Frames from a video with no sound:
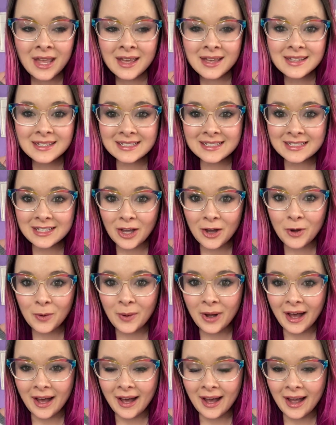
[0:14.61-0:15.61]

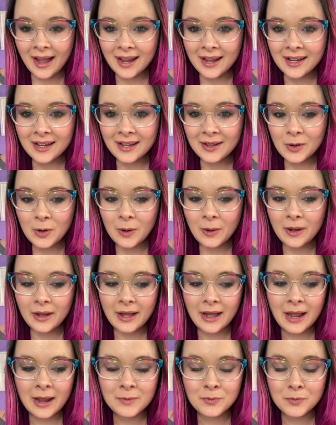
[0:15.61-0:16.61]
So
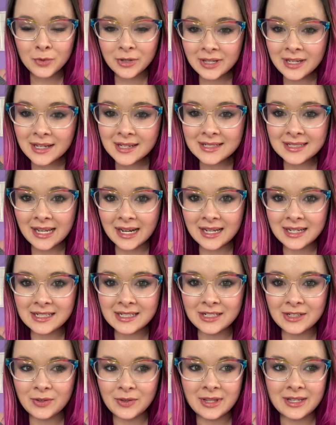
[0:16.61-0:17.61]
I'm really excited
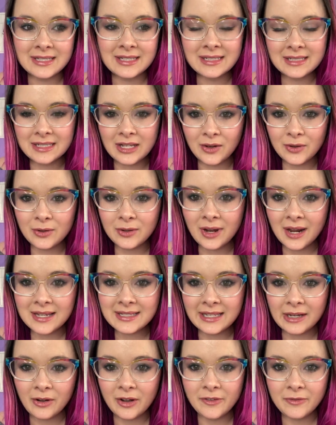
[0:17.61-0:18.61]
to do this and tell you guys
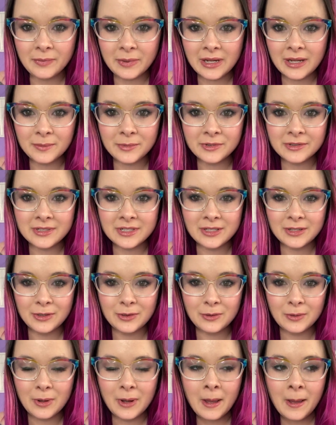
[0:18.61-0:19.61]
how I've been able
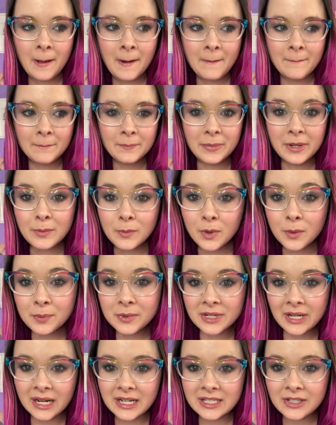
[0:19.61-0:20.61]
to be more
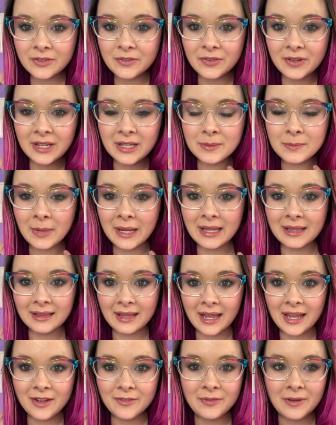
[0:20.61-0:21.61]
productive in my
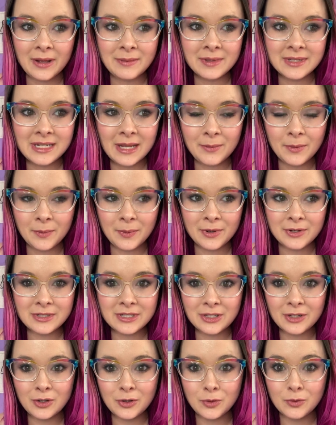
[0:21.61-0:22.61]
life. I'm the type of
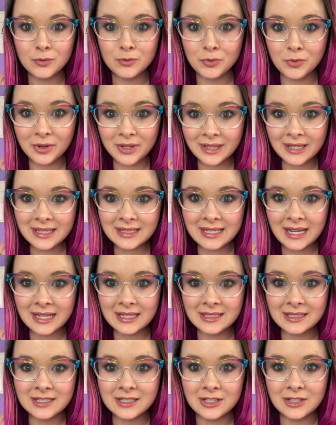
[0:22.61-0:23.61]
person who really
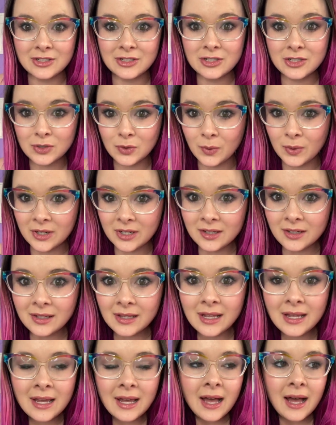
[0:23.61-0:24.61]
tends to
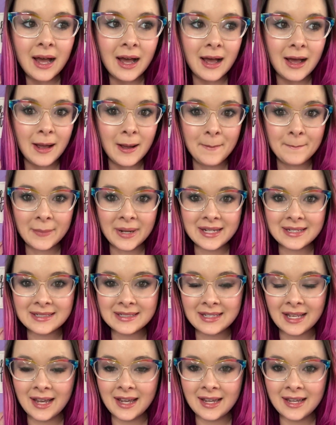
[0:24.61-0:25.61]
squirrel. My
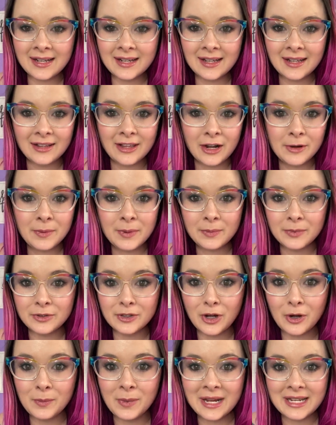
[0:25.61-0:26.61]
son, a lot of people
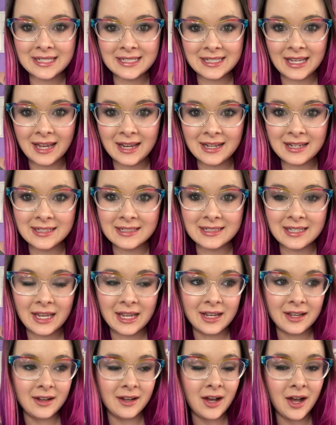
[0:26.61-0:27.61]
know my son is
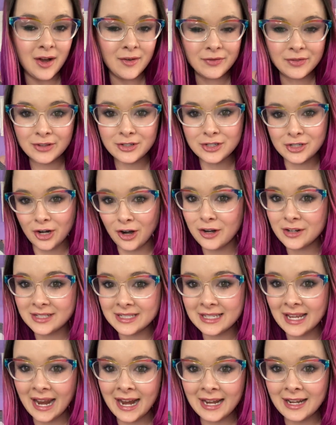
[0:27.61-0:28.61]
like off the
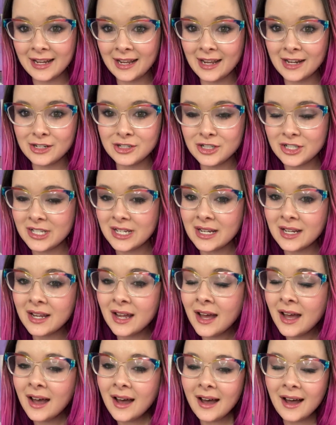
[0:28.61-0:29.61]
charts ADHD.
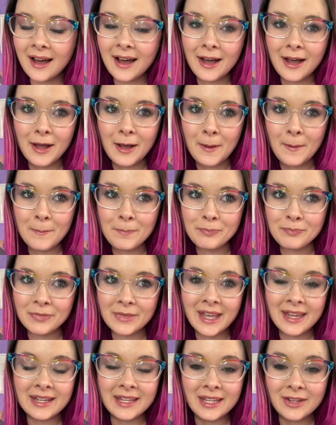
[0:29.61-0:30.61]

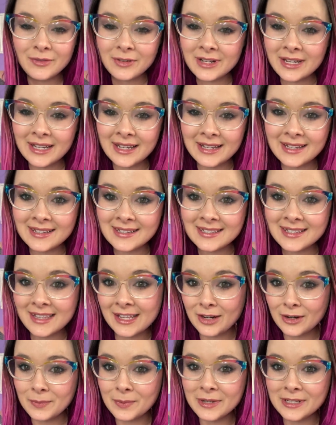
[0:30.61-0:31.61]
And even his
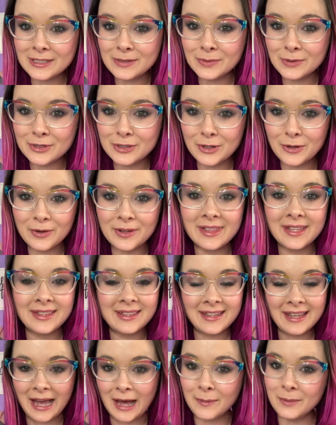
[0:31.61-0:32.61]
therapist will joke that
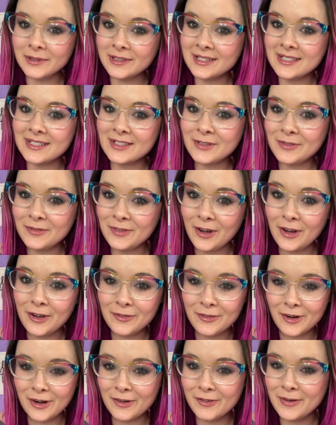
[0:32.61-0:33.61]
the apple doesn't fall
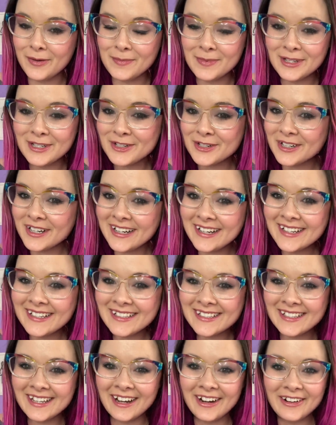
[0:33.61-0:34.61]
far from the tree.
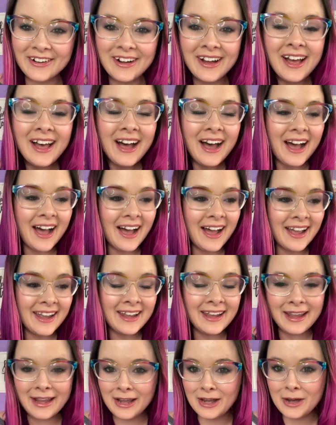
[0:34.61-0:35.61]
So
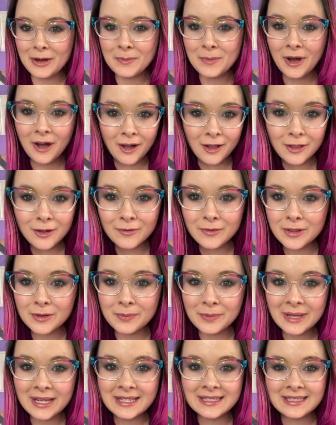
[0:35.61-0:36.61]
I am all over the
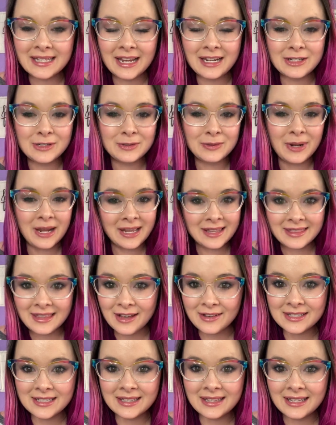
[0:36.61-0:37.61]
place. I do
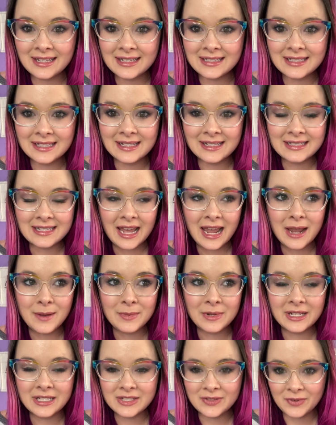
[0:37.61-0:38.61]
8,000 things at a time,
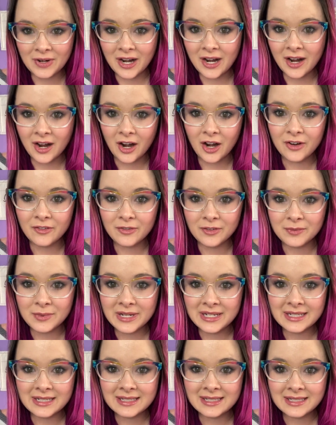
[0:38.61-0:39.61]
and it's very hard for
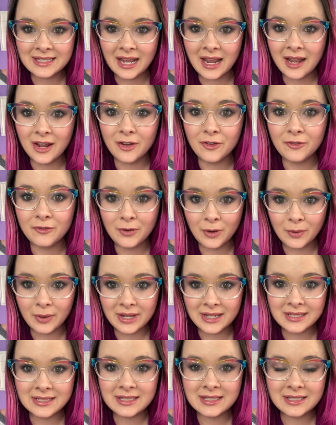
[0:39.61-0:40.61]
me to stay
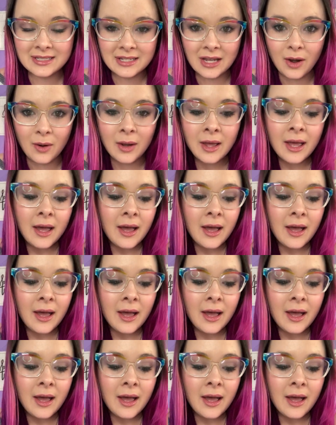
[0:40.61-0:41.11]
focused. So